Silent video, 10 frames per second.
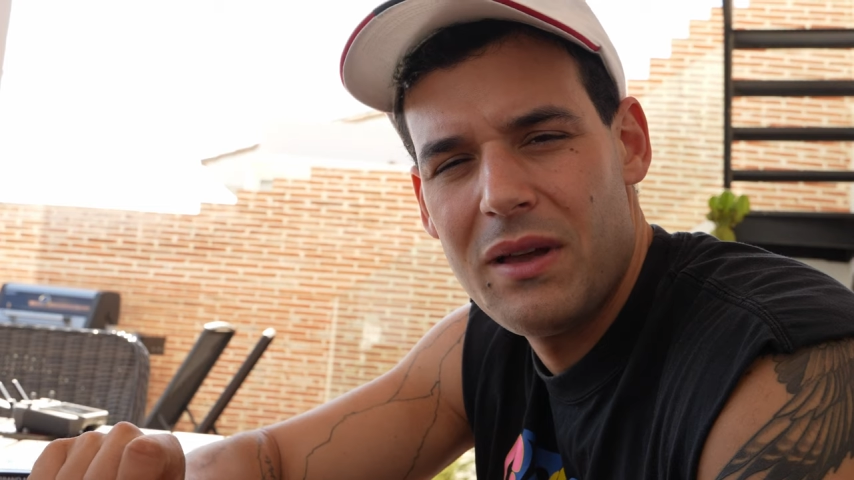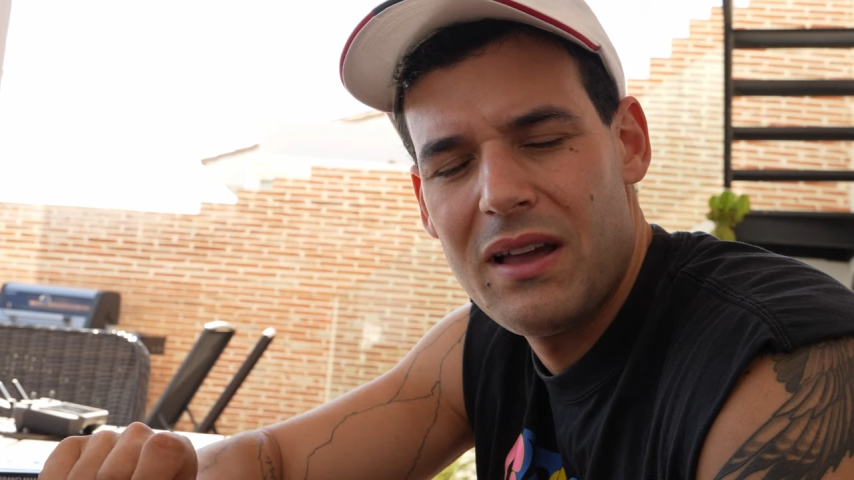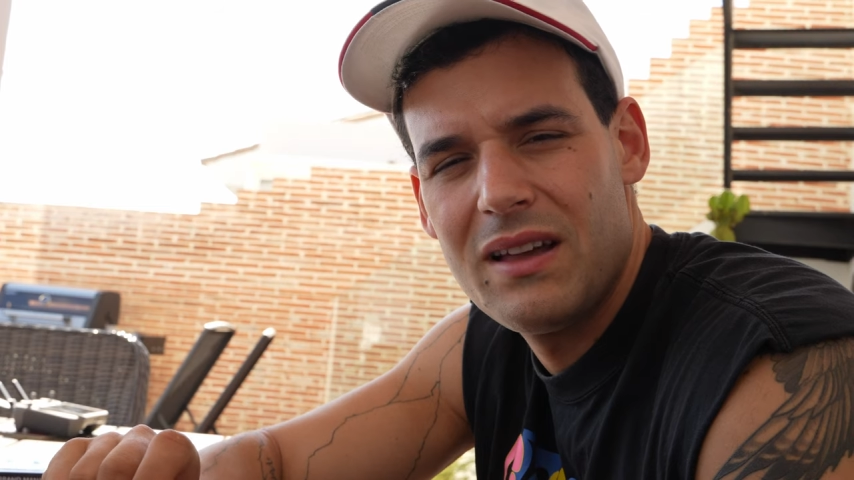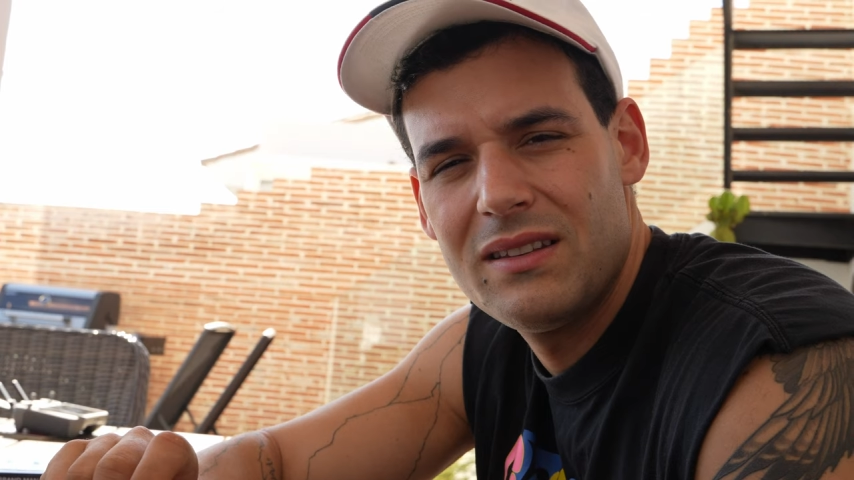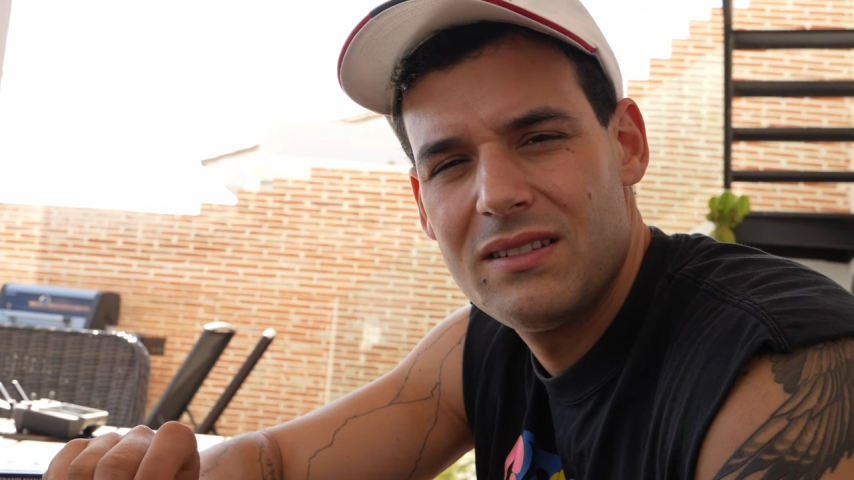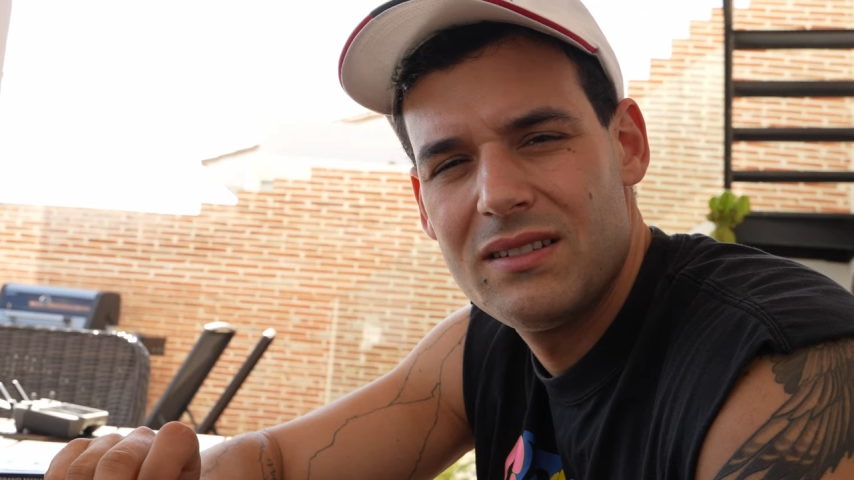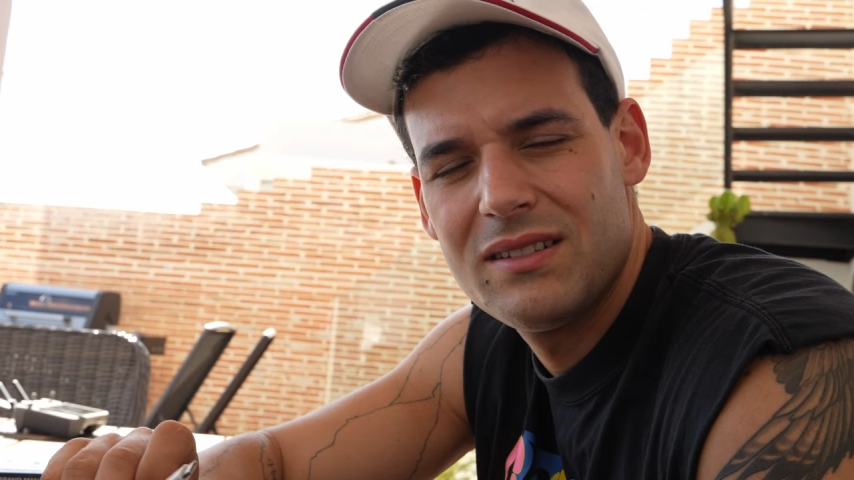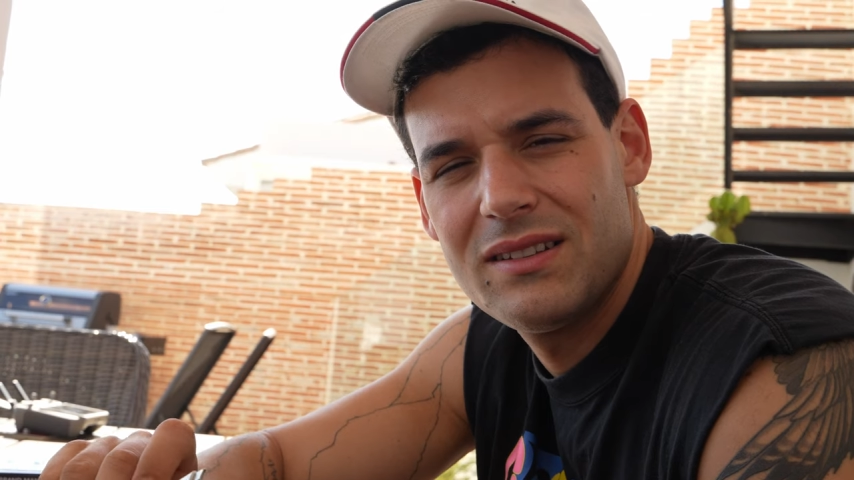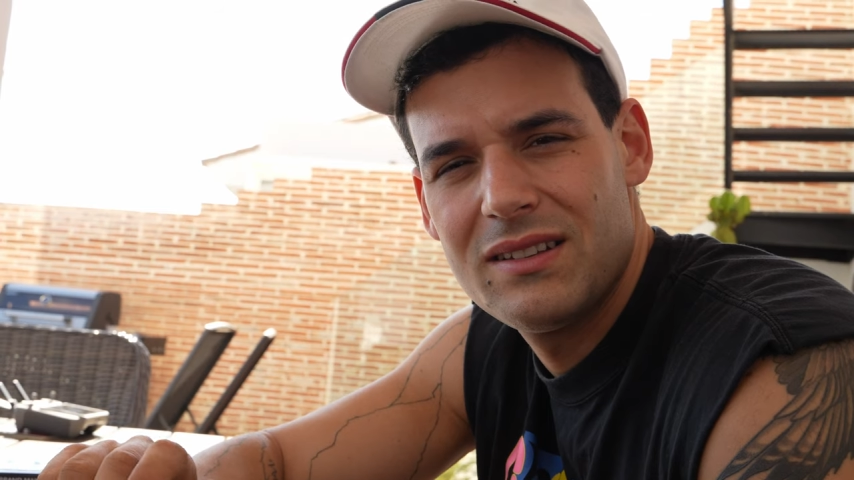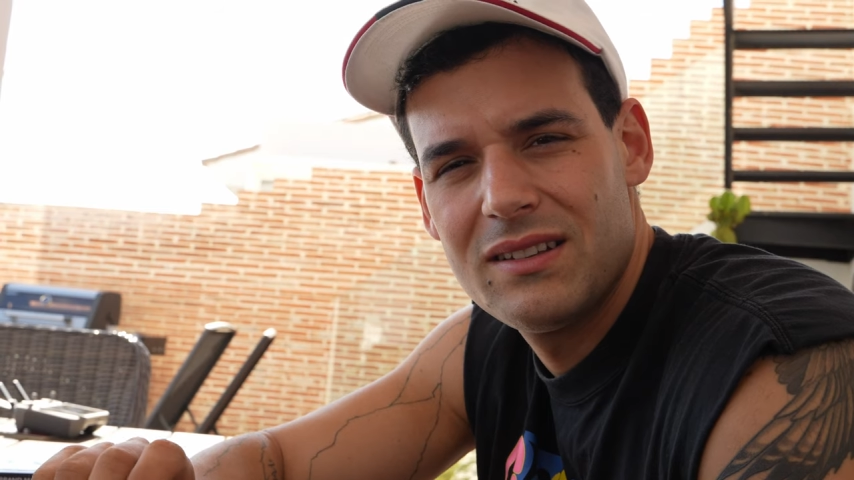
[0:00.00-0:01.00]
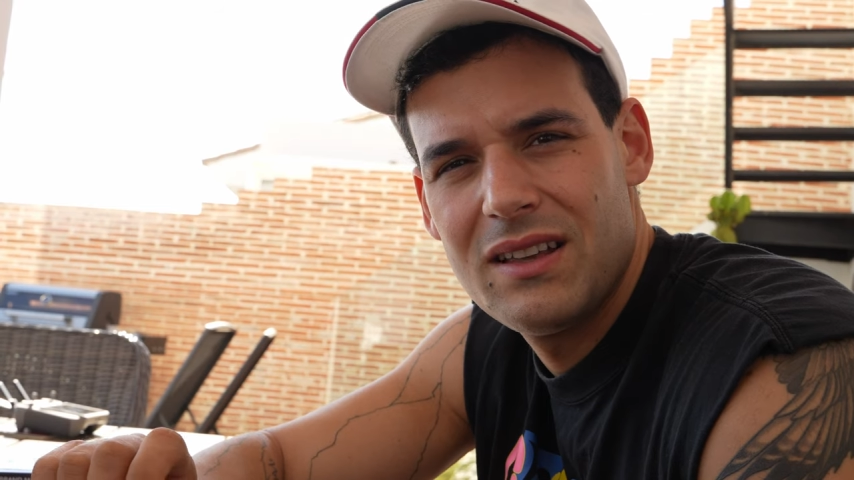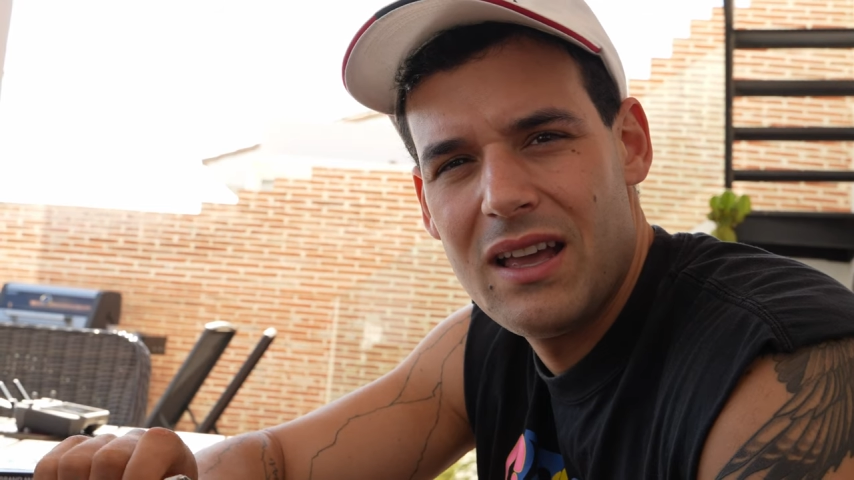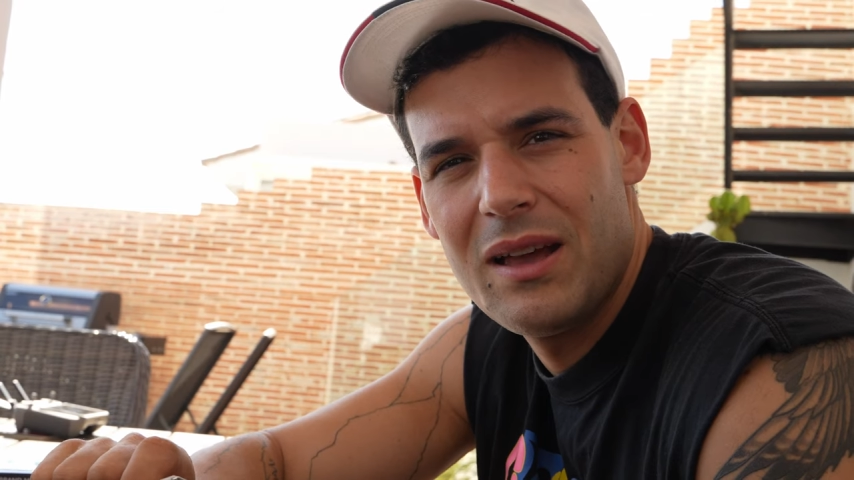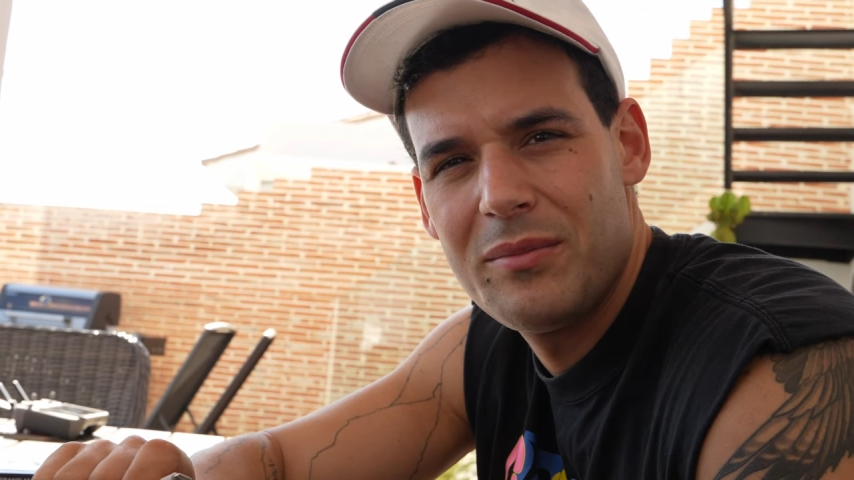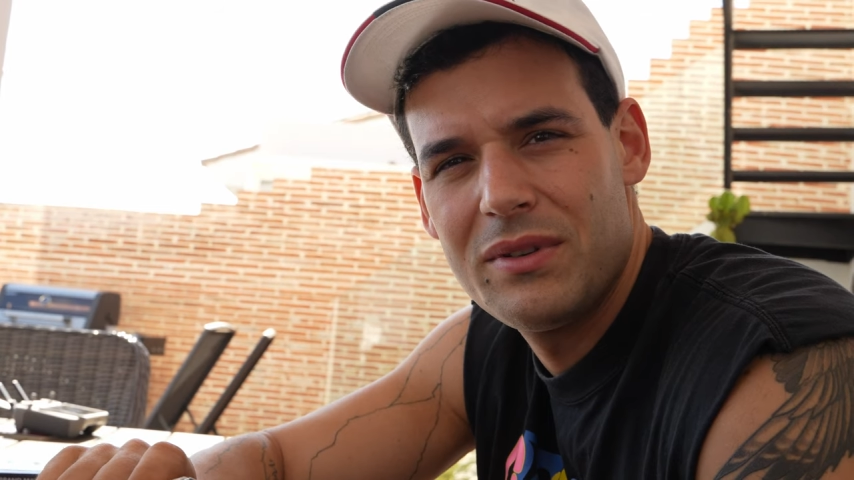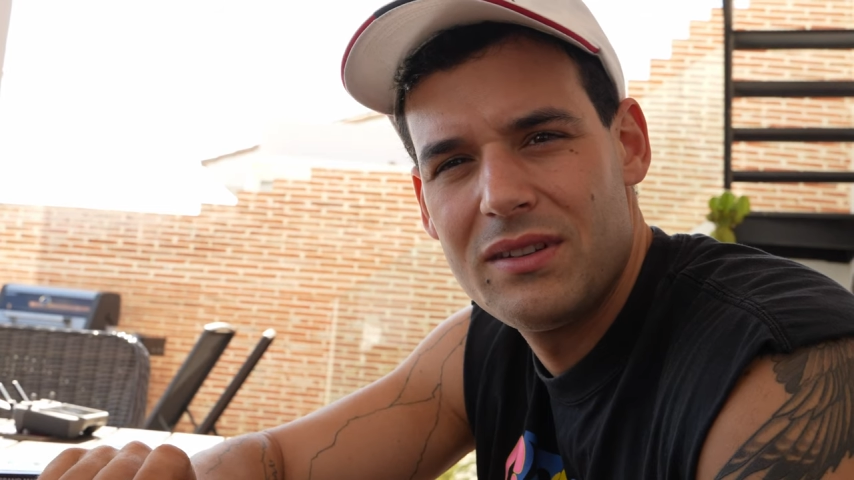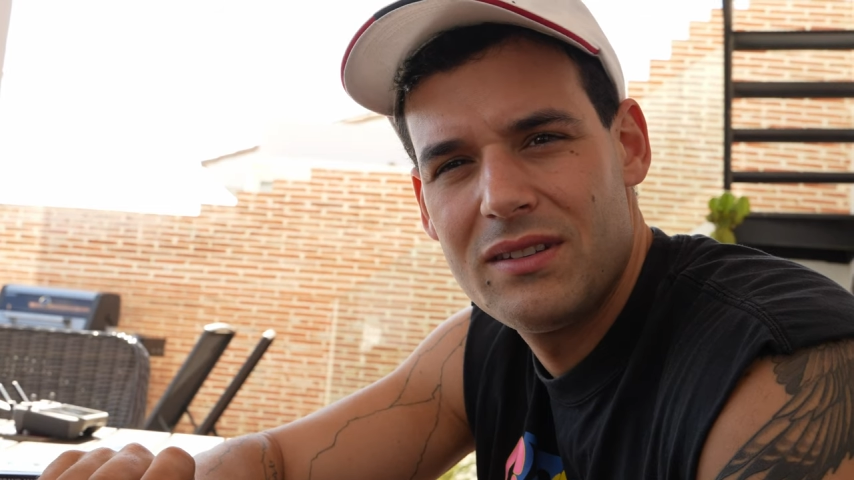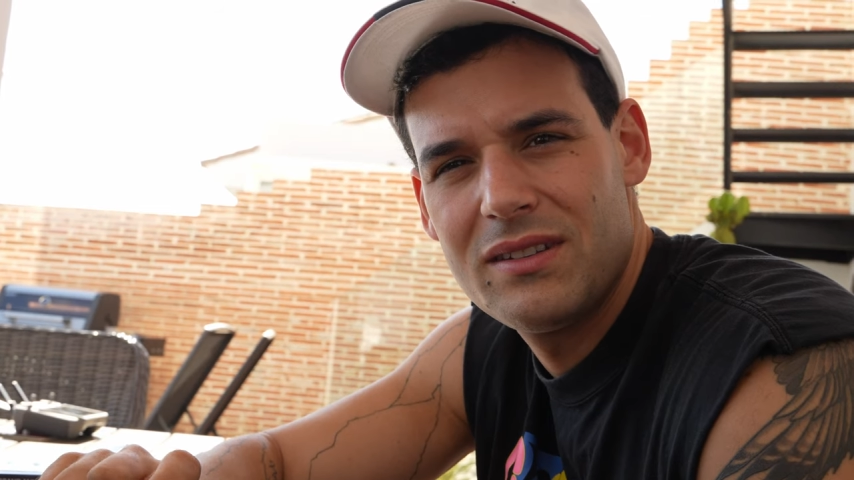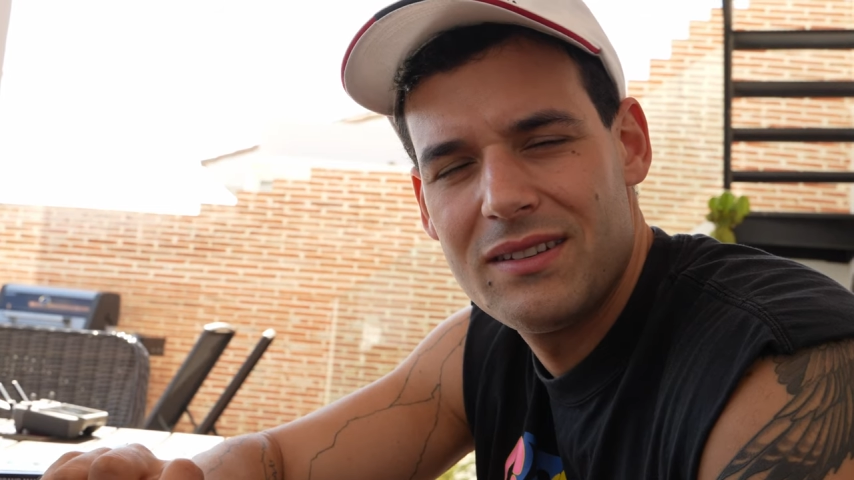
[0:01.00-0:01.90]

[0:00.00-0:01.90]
bad happened